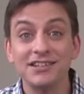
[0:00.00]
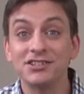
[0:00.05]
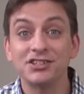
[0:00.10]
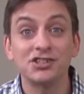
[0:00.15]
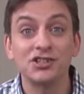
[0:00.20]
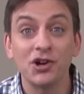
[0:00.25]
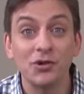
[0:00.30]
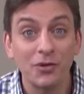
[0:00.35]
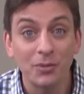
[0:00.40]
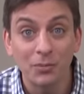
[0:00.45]
is
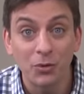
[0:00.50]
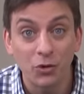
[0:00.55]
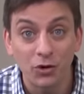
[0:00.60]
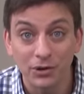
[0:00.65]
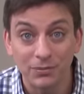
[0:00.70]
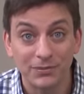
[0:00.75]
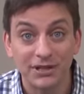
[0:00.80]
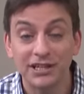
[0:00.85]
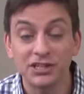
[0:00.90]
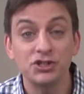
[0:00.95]
so
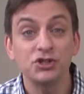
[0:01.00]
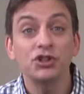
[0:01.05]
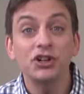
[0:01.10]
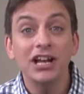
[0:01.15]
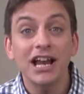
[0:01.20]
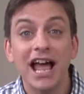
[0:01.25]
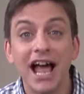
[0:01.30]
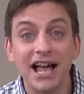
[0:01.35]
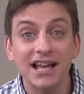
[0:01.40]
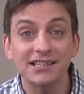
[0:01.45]
important because you're
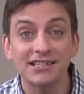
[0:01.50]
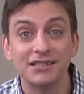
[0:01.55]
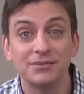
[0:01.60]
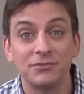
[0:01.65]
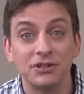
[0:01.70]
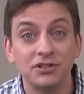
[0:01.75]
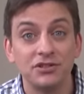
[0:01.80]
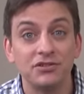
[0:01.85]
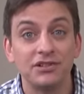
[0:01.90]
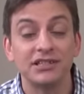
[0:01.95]
gonna ask them
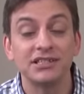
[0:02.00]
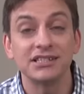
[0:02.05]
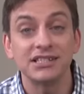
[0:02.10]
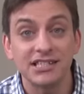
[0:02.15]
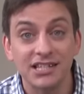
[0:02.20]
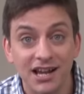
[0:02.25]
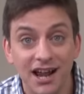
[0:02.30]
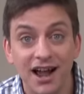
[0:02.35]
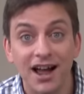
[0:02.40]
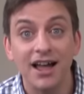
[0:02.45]
to do this
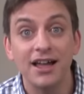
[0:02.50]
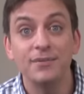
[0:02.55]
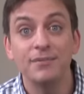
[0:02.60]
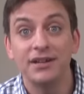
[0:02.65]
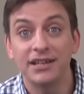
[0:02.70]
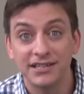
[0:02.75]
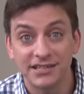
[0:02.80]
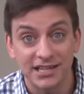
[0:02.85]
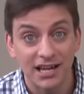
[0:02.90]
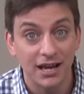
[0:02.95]
time
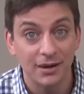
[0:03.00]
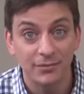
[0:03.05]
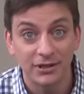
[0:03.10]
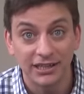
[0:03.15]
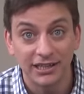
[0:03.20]
and time